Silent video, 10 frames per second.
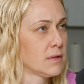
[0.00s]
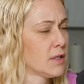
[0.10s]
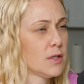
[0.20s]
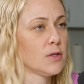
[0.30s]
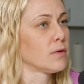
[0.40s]

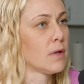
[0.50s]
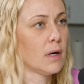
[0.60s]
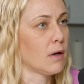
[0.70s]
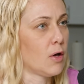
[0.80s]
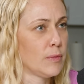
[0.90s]
Not that you're
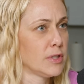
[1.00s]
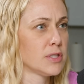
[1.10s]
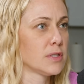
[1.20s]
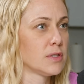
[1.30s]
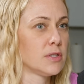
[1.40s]
not calming.
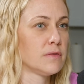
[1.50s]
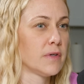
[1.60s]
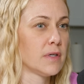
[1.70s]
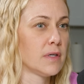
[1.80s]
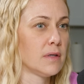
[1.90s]
Just she
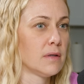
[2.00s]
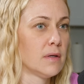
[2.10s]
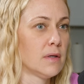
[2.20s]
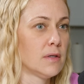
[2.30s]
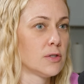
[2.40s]

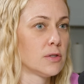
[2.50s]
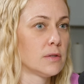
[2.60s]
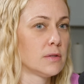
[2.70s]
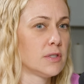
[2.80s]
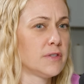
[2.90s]

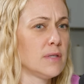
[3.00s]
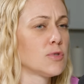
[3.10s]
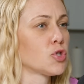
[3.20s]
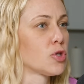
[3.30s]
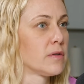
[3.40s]

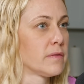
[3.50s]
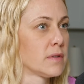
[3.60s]
seems sure of